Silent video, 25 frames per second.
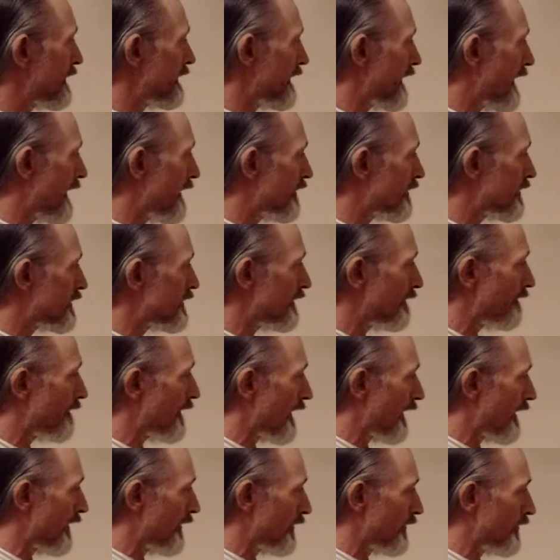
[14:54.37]
the energy
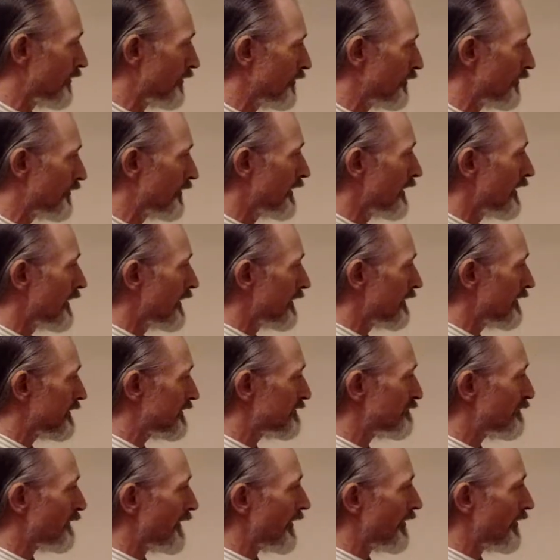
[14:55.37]
value
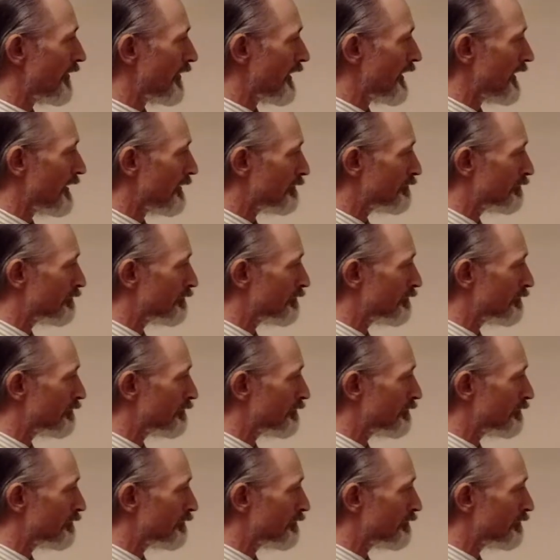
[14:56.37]
disparity